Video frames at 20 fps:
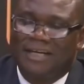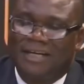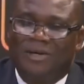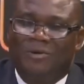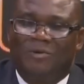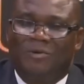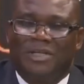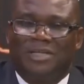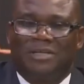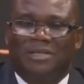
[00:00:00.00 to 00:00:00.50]

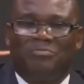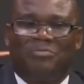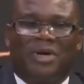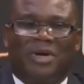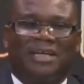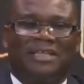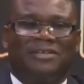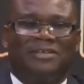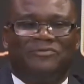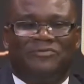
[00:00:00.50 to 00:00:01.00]
what
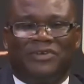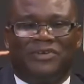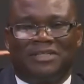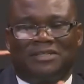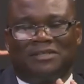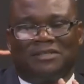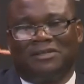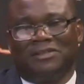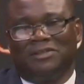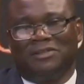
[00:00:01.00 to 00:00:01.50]
Impact
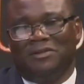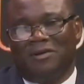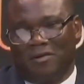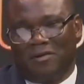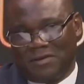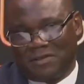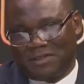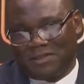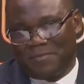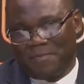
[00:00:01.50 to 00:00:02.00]
Investors
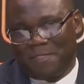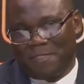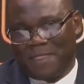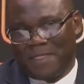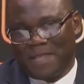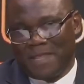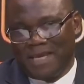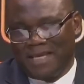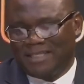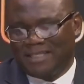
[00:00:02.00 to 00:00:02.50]
does
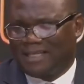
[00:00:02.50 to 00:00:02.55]
is the